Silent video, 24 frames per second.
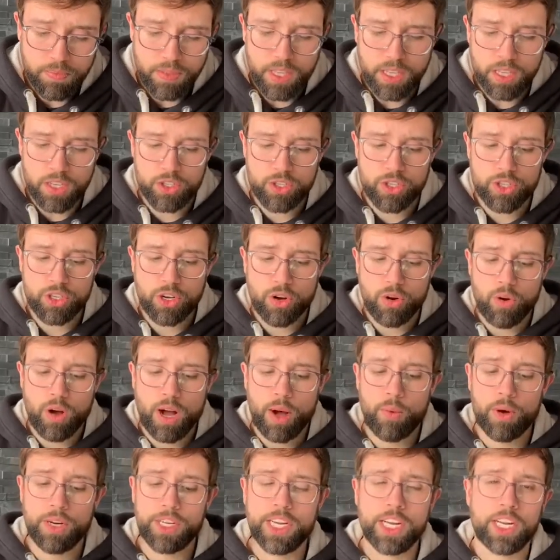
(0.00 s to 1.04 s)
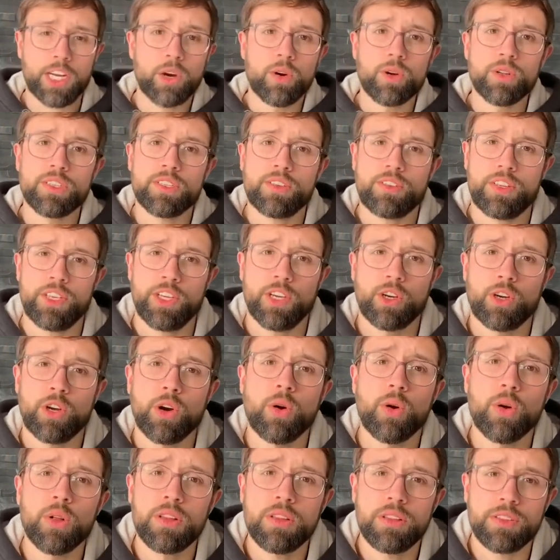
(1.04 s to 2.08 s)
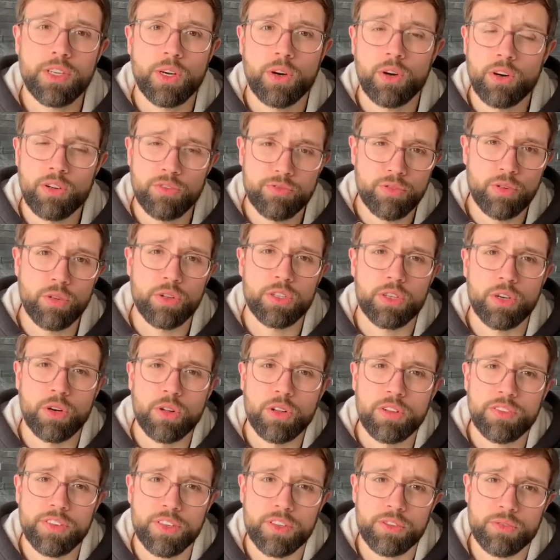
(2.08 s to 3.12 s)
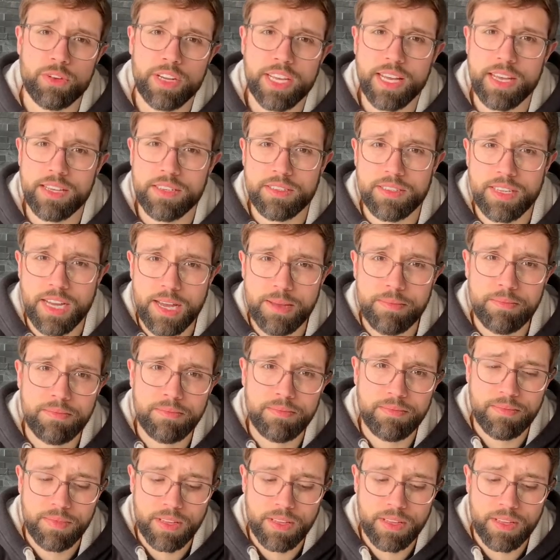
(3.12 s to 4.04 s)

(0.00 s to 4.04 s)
So I want your overall goal for 3 years' time.